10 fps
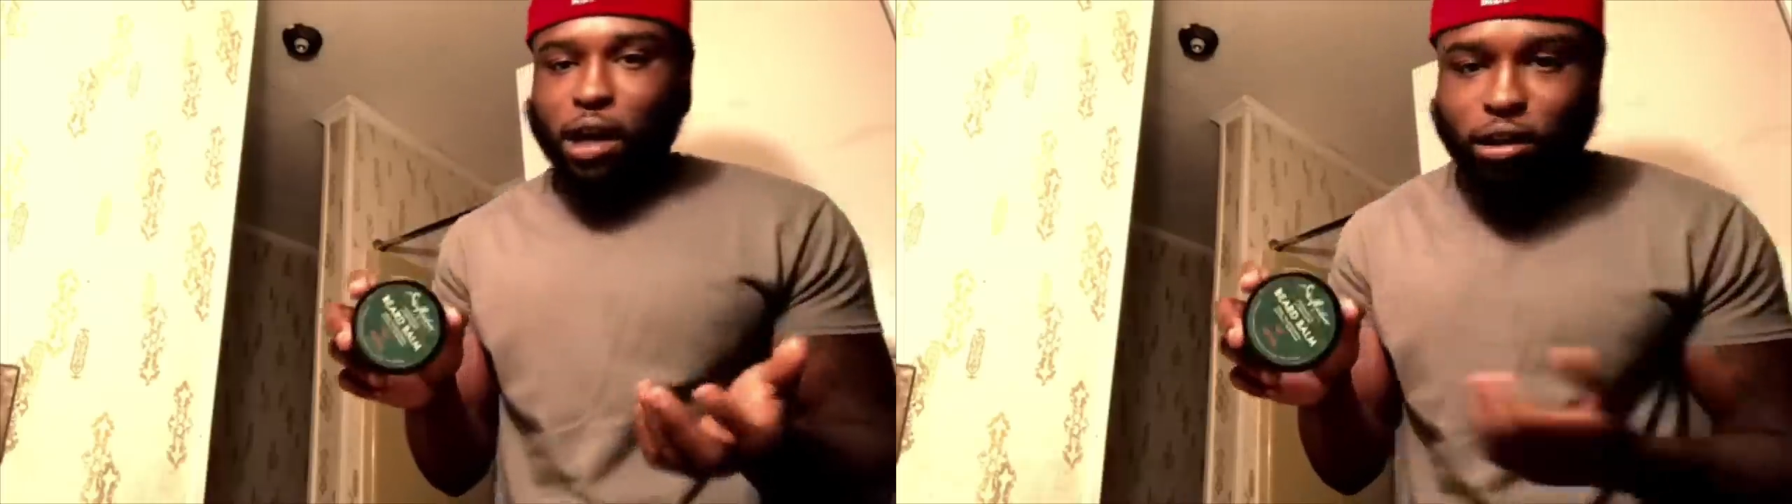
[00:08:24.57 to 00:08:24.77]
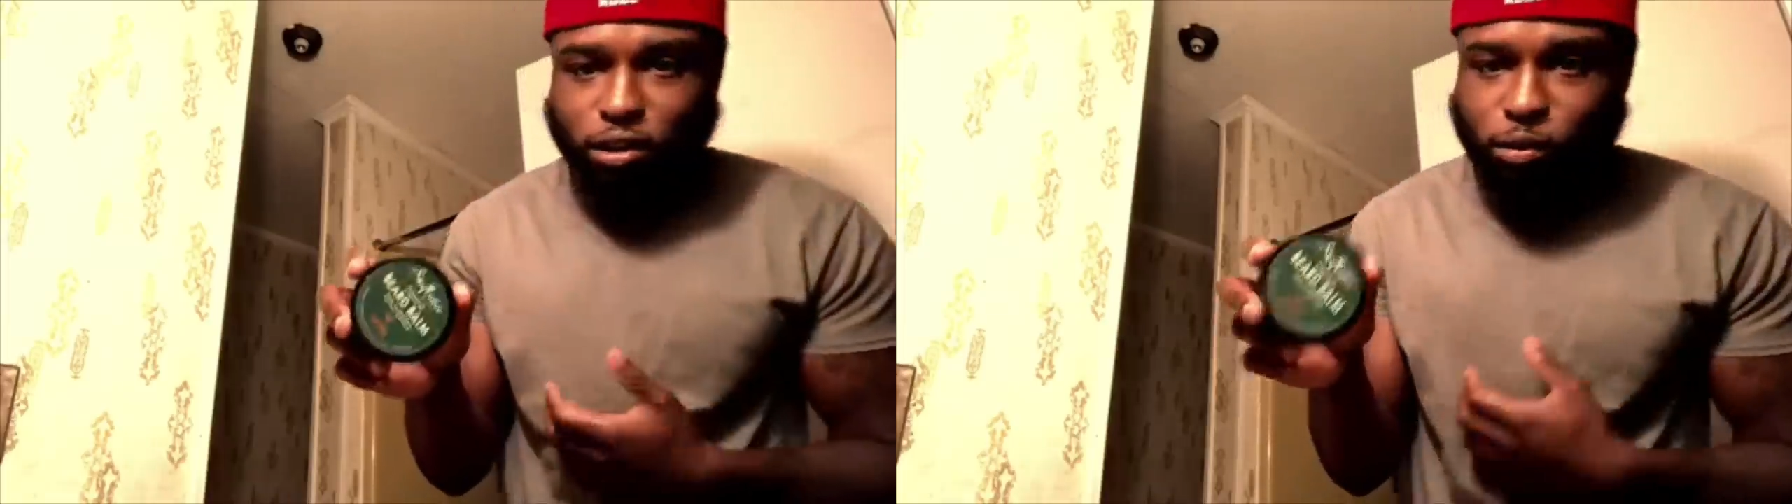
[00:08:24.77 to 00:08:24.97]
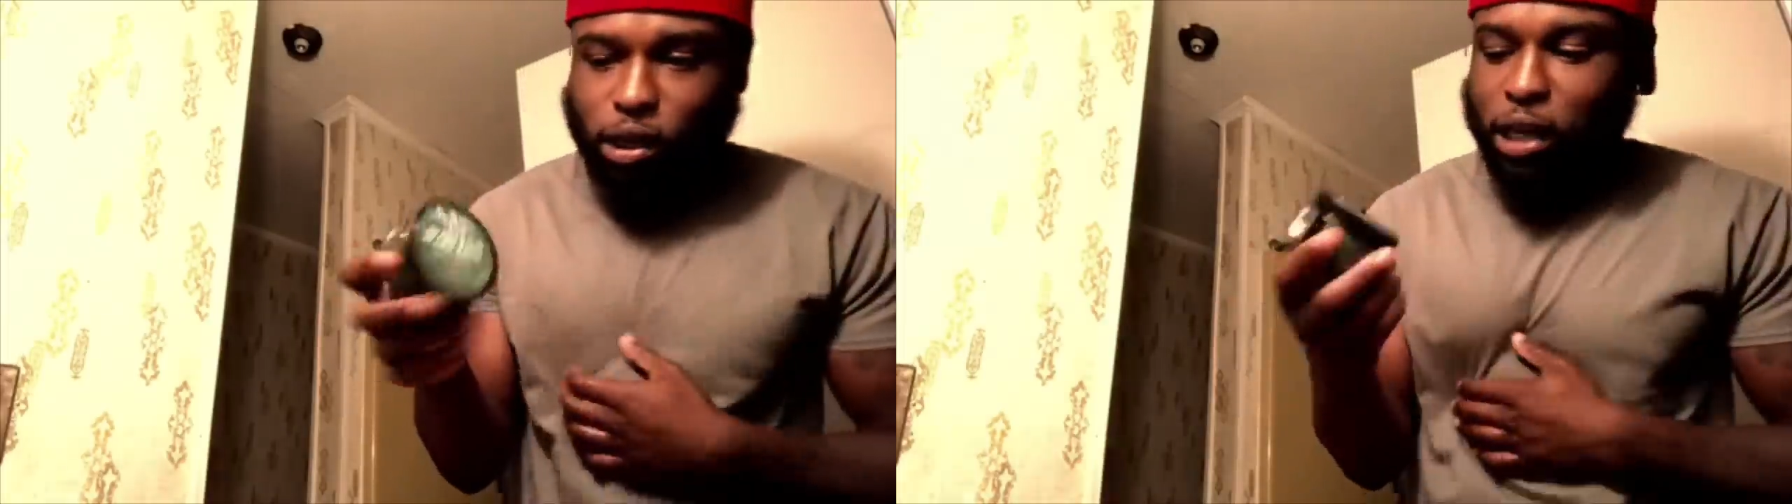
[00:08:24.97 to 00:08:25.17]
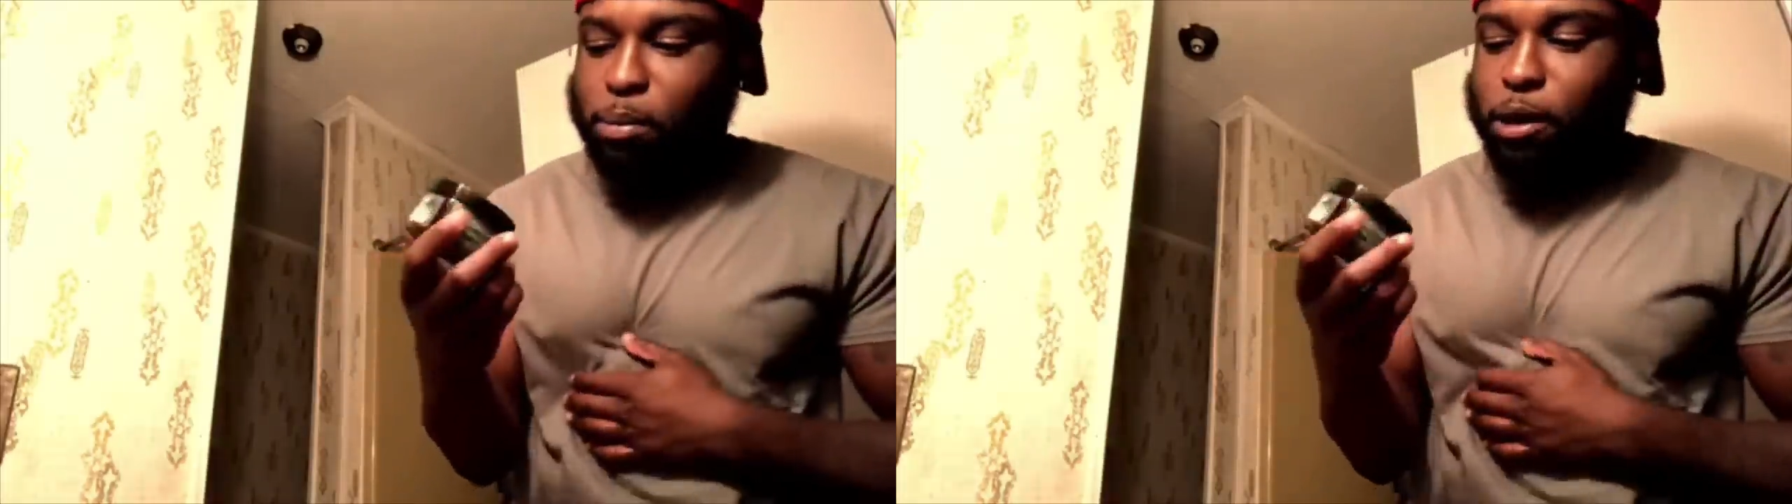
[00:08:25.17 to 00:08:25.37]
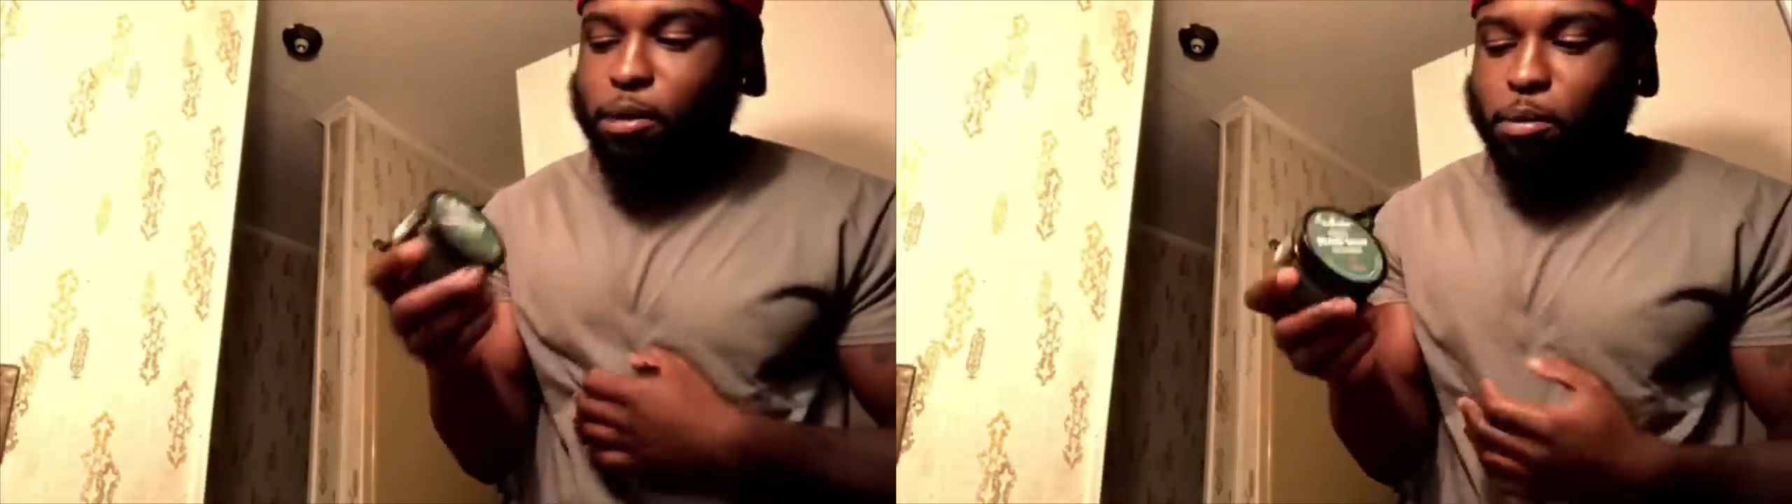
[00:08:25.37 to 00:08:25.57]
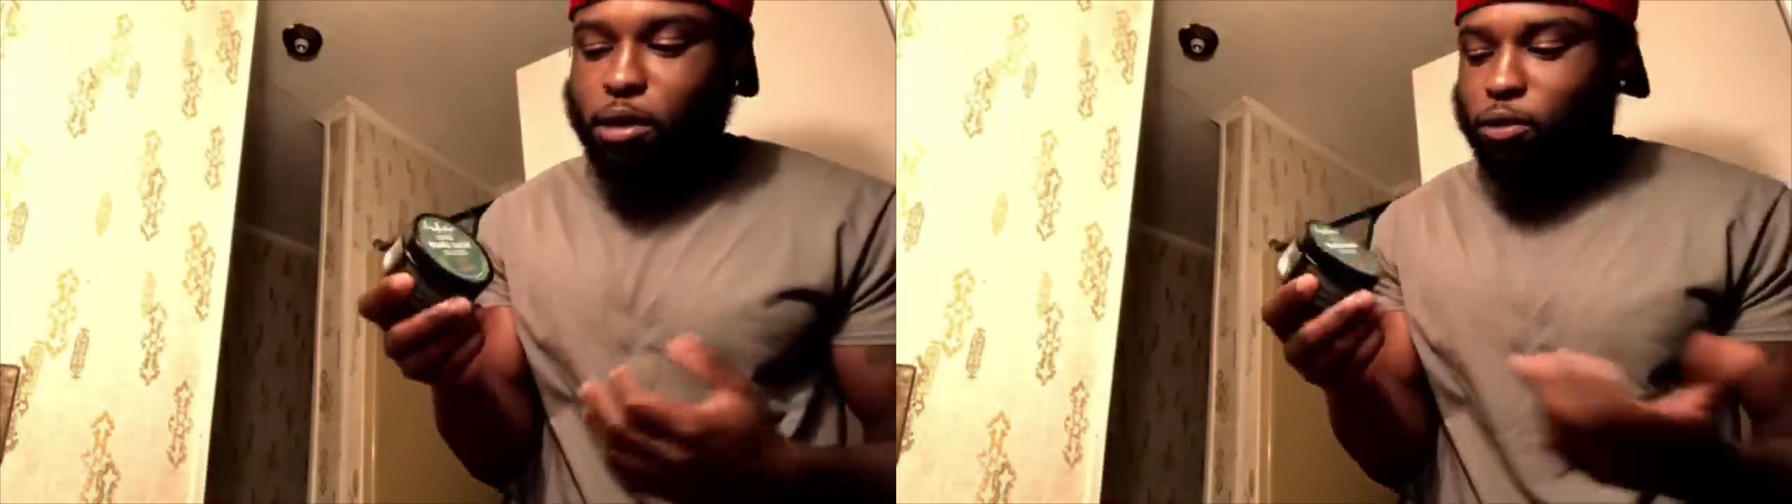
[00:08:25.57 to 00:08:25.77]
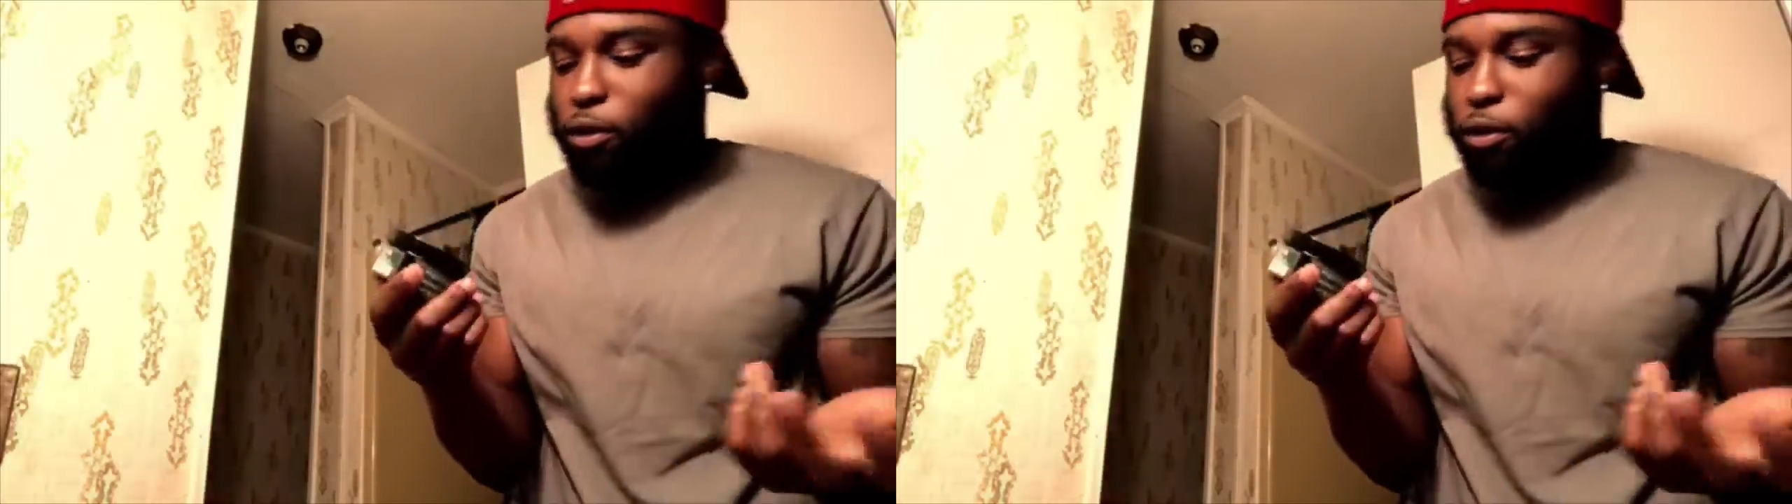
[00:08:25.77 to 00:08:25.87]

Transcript: out somewhere like the beard balms,